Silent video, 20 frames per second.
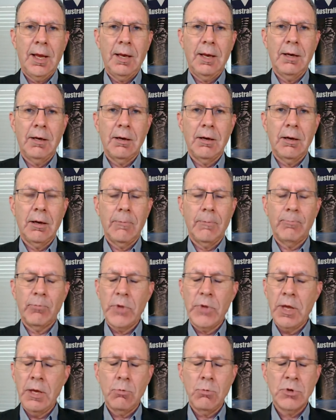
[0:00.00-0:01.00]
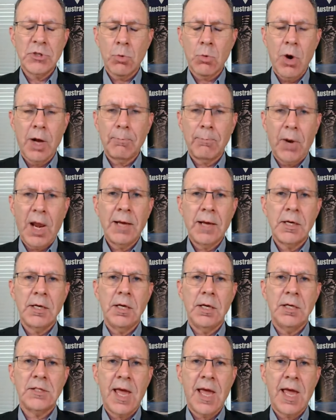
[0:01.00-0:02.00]
And he was quite
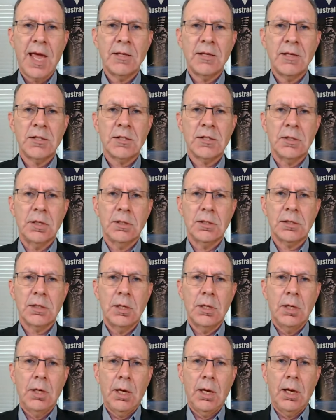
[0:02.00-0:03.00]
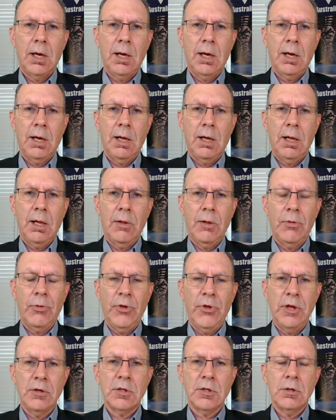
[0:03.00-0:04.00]
blunt in his answers
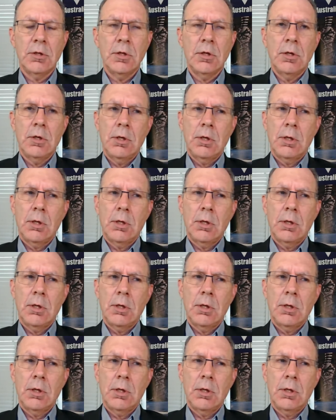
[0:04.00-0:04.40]
that